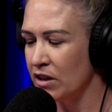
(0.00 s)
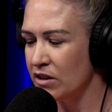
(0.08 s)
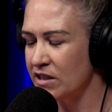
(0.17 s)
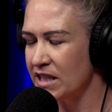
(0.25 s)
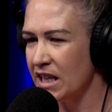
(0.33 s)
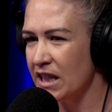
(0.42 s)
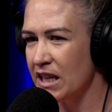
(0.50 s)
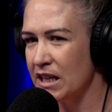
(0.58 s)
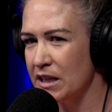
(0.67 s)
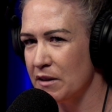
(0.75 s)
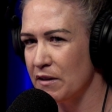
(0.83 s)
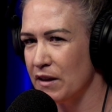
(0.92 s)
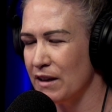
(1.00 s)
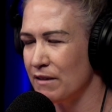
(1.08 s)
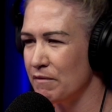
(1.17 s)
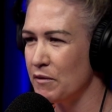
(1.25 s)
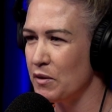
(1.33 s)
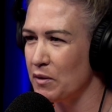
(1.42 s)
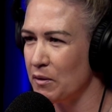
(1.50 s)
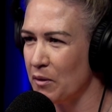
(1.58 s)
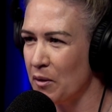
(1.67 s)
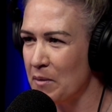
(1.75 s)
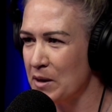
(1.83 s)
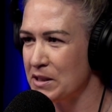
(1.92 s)
You said that it
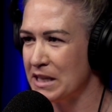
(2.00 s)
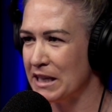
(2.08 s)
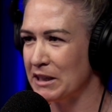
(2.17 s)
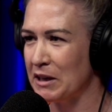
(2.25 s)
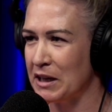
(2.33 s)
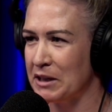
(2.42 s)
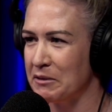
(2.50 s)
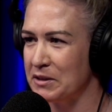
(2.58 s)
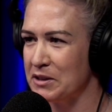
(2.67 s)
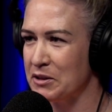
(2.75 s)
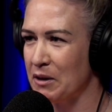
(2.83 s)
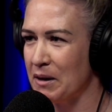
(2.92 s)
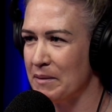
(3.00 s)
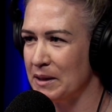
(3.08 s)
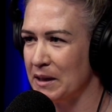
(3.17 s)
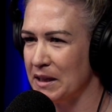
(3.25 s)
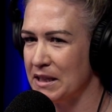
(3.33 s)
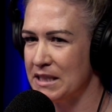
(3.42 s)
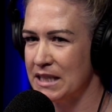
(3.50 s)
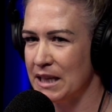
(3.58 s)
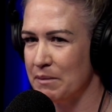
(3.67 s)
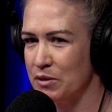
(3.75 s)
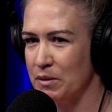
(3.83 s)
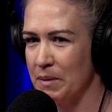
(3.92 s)
almost sounded like you were describing that
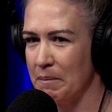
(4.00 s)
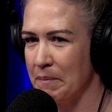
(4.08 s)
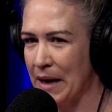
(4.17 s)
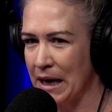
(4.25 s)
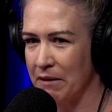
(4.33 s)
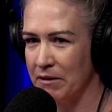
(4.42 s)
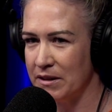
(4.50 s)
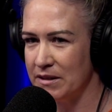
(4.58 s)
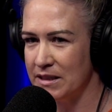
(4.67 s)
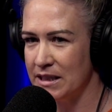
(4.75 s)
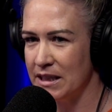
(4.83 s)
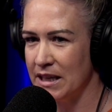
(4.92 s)
teams are a bit backwards